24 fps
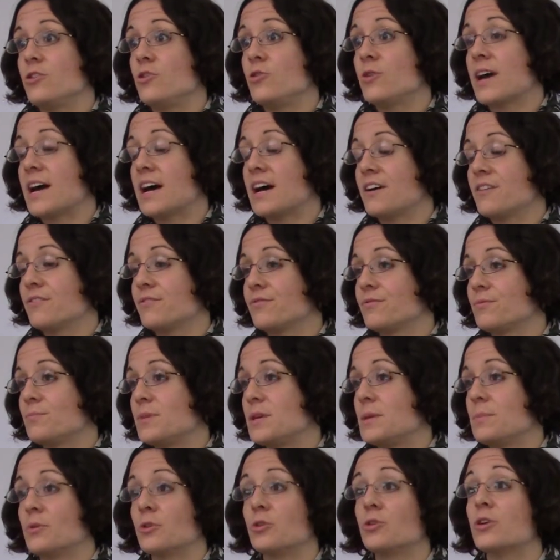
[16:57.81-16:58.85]
you have
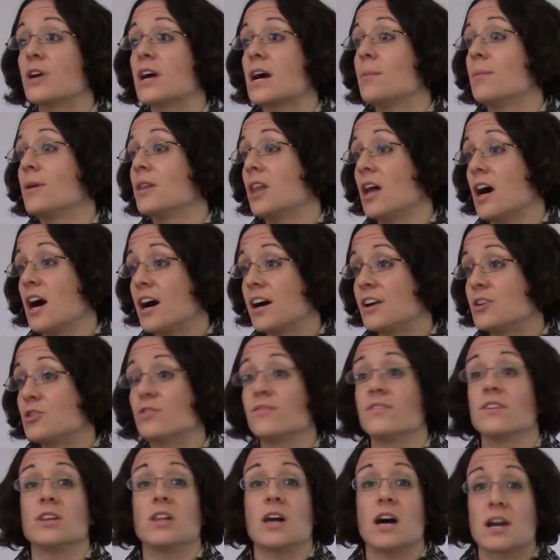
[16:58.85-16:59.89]
people who come a lot and you
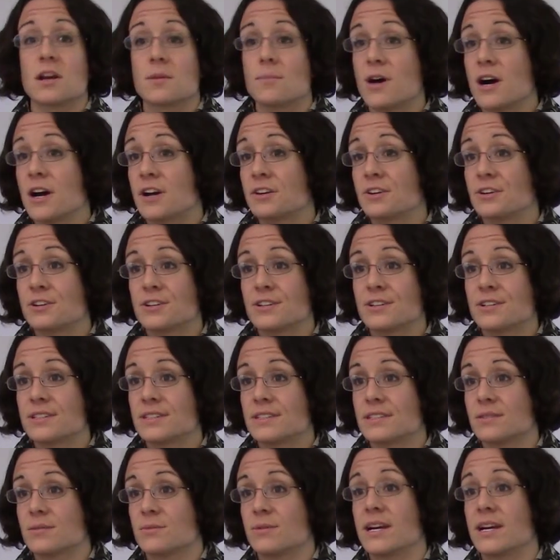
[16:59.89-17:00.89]
have a lot of monitors,